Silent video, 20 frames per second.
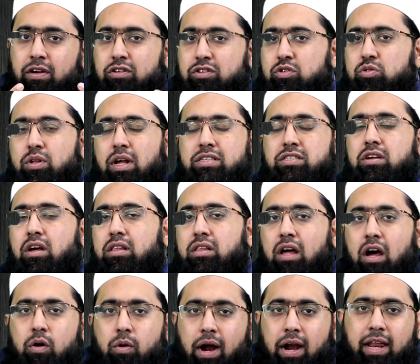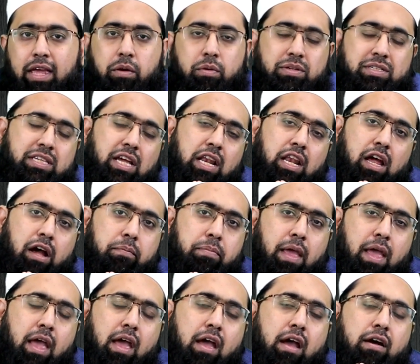
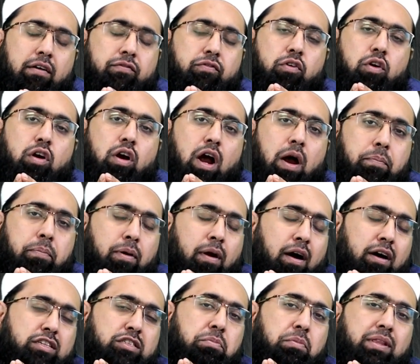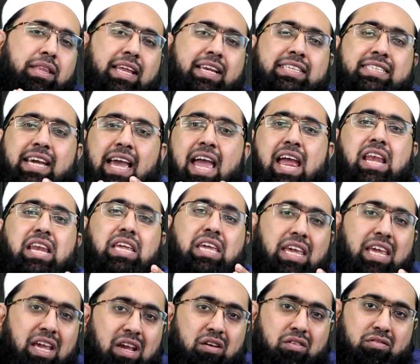Rasulullah for approximately 10
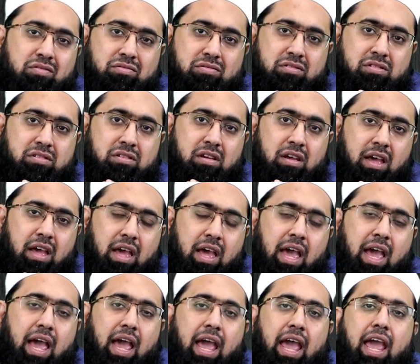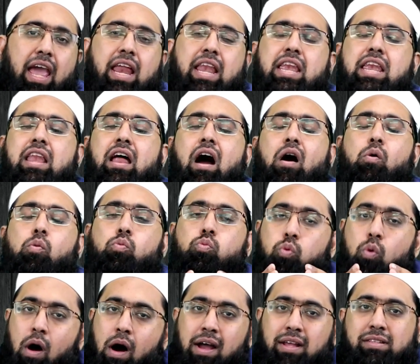years. And not
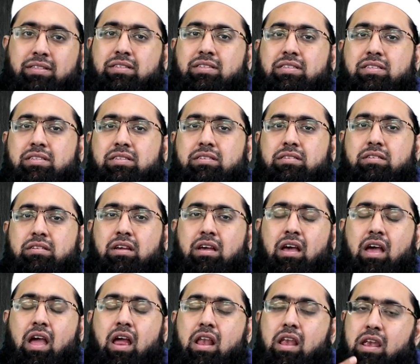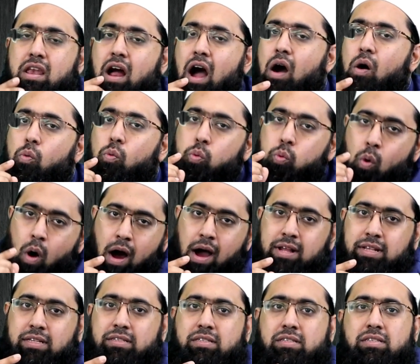once, not
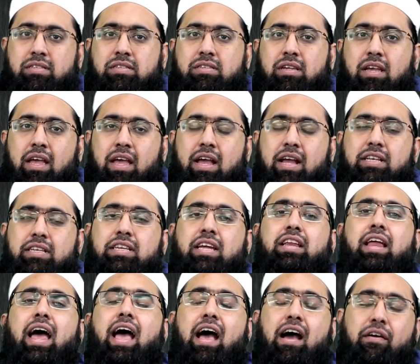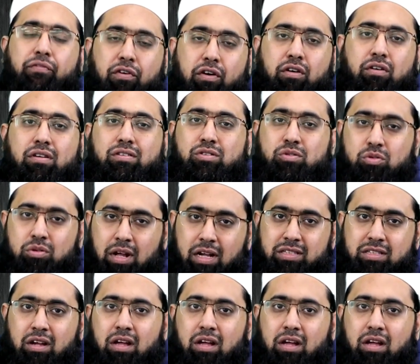once did ever Rasulullah